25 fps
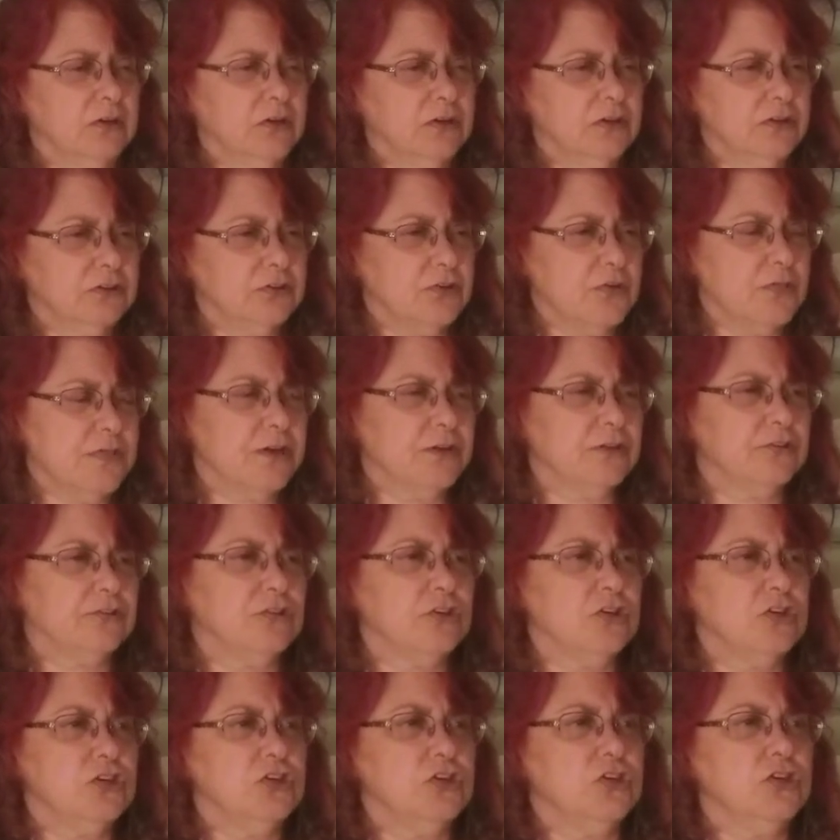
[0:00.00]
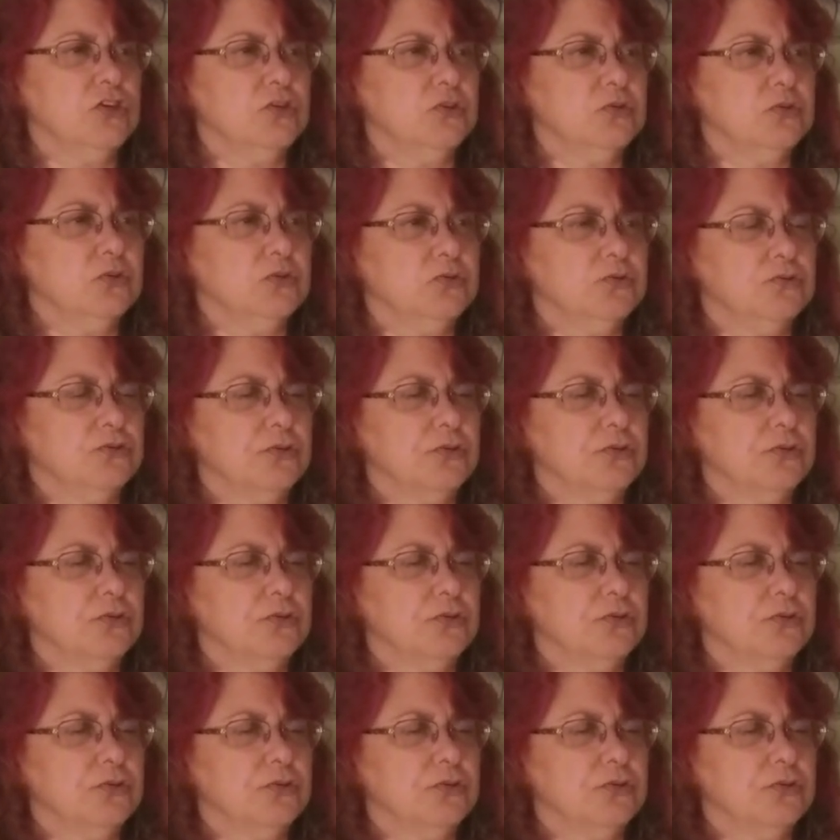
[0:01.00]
So there's a huge